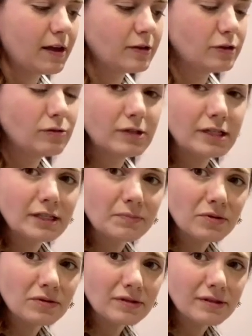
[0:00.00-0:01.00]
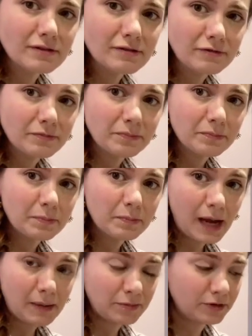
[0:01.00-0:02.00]
2 teaspoons of
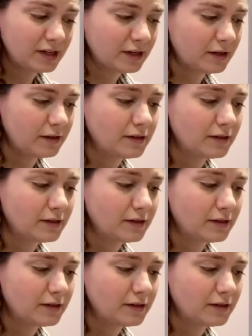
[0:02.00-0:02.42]
paprika.